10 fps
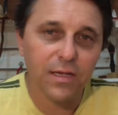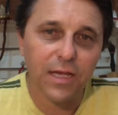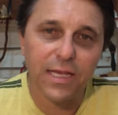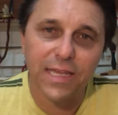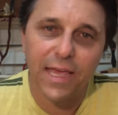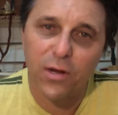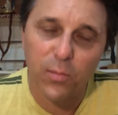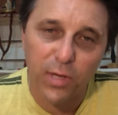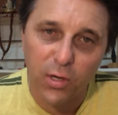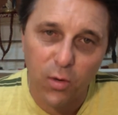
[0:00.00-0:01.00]
it cannot
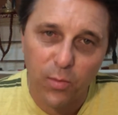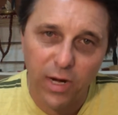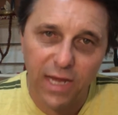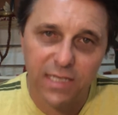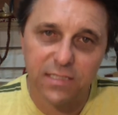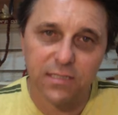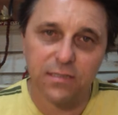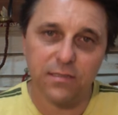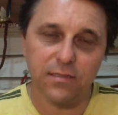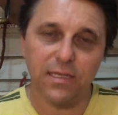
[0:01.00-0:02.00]
be comprehended
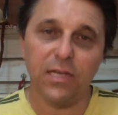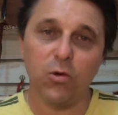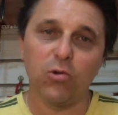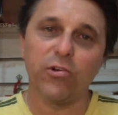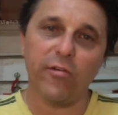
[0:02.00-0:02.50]
in ordinary